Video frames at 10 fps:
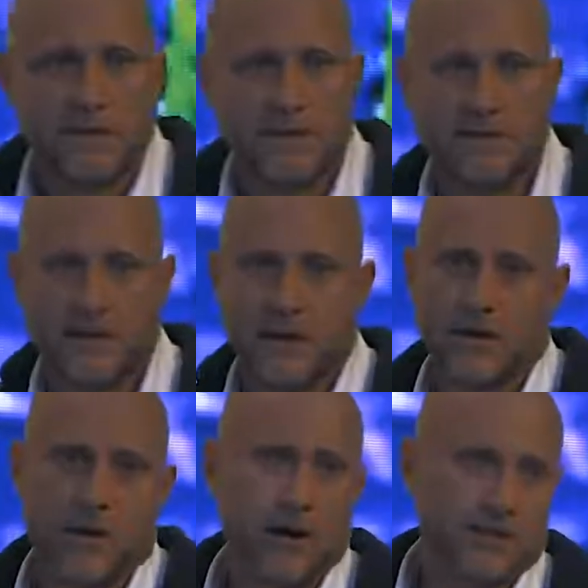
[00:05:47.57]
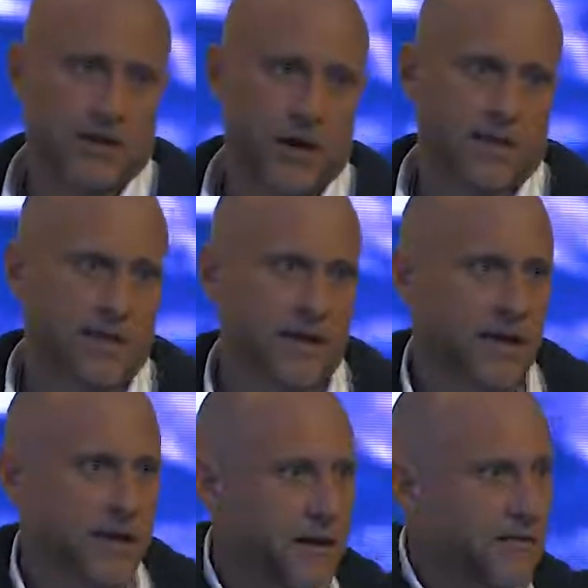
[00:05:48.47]
These are also
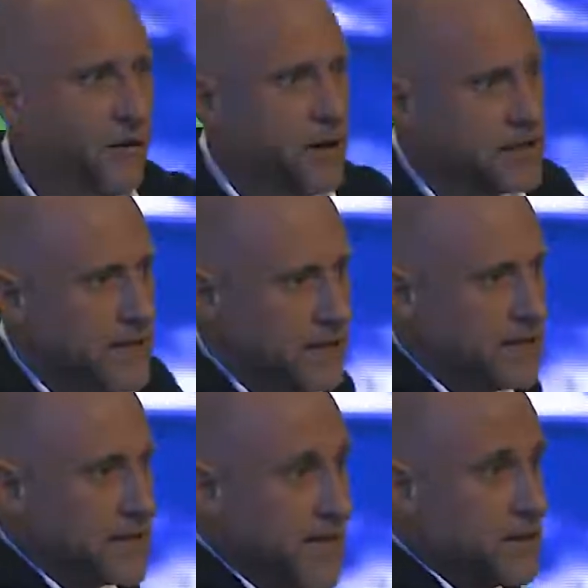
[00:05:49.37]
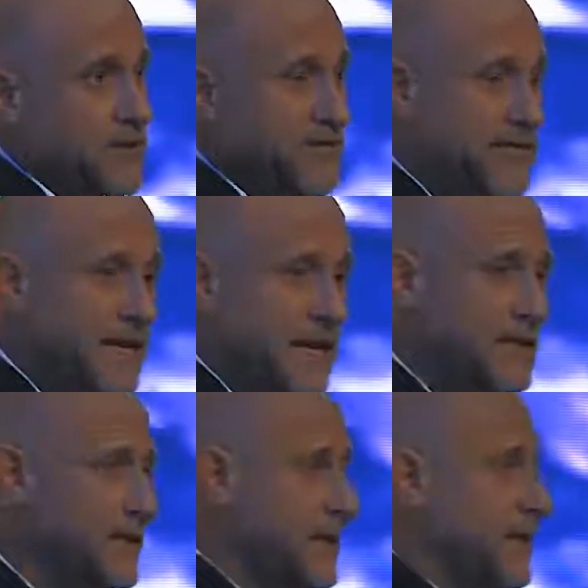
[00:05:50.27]
articulated, of course, at the scales of
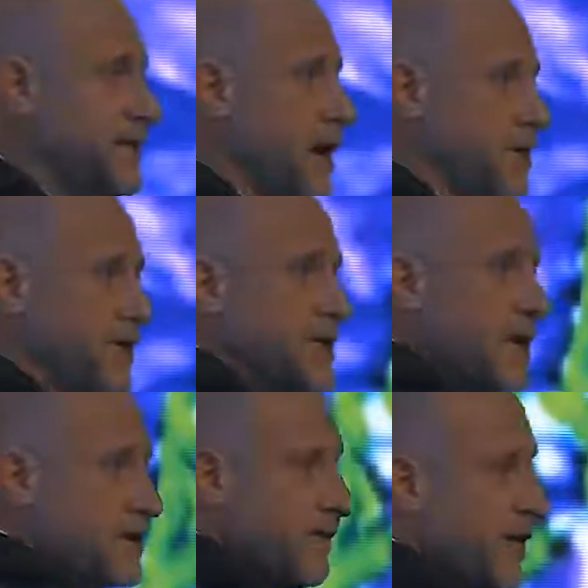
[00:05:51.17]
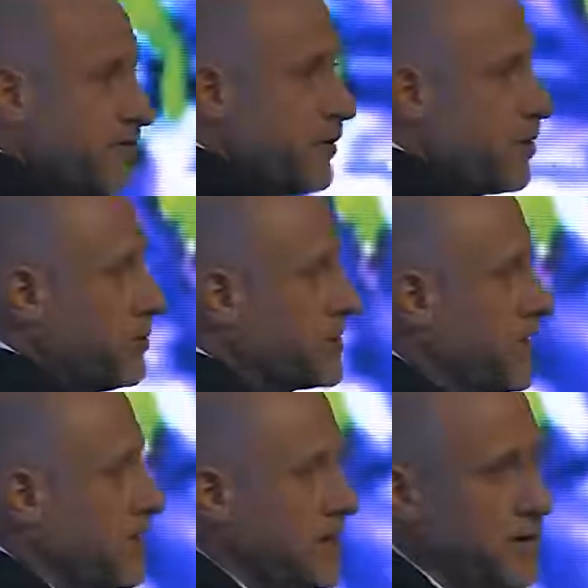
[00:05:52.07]
cities, down to the scales of living
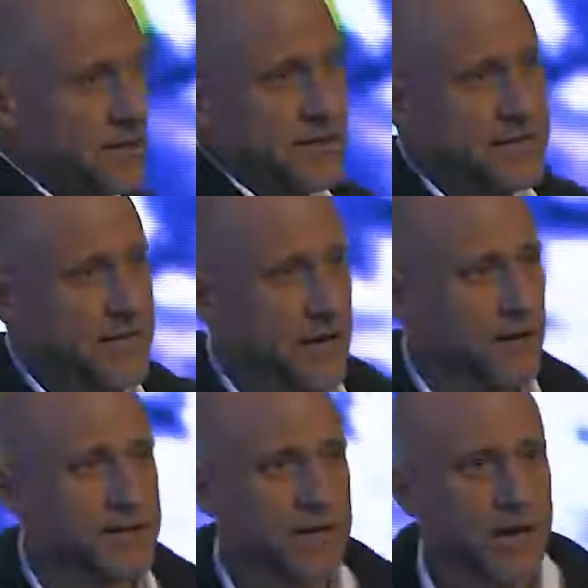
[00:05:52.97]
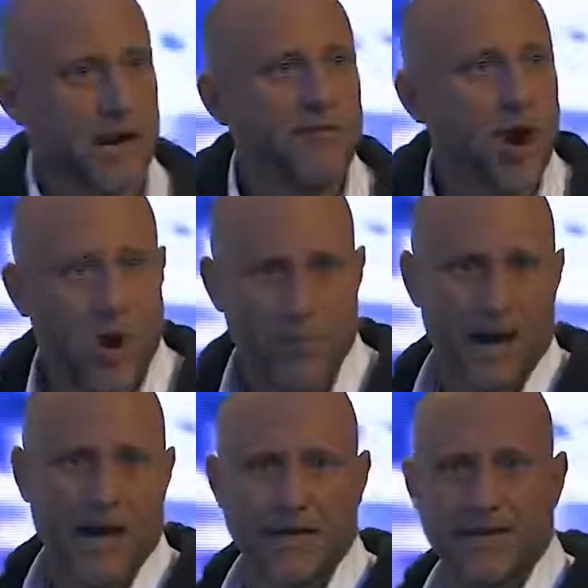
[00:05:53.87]
rooms, down to the scales of our
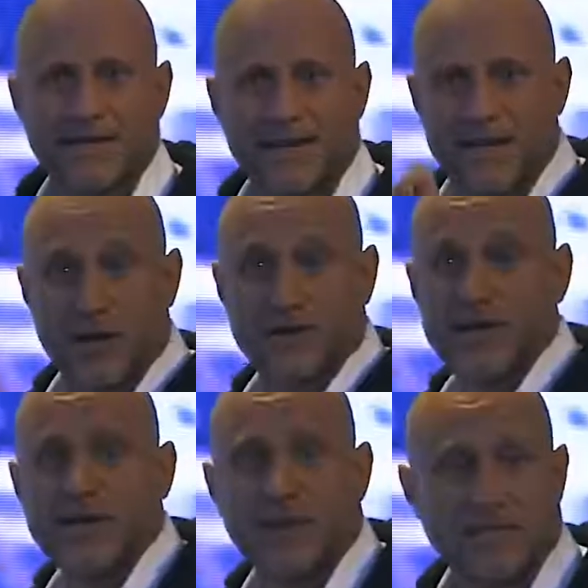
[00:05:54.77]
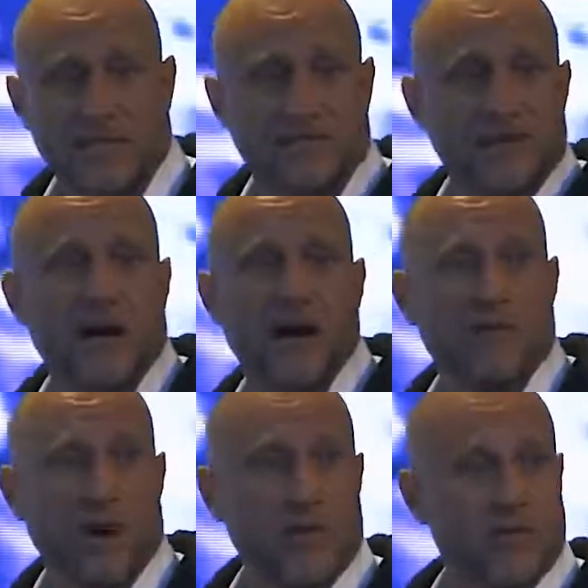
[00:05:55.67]
bodies, down to the scales even
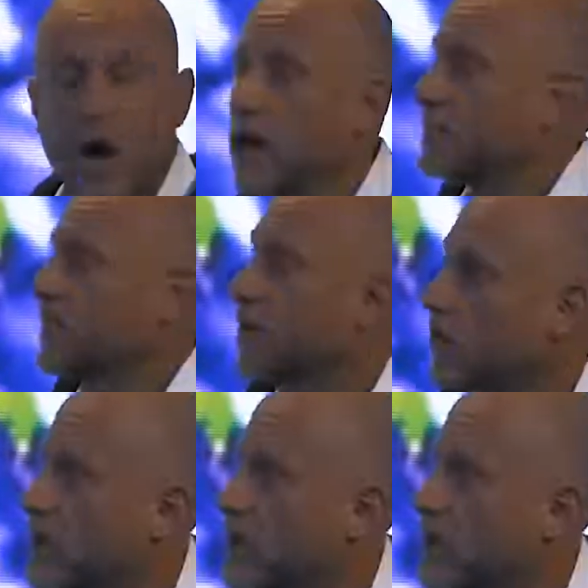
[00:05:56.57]
of our thoughts and the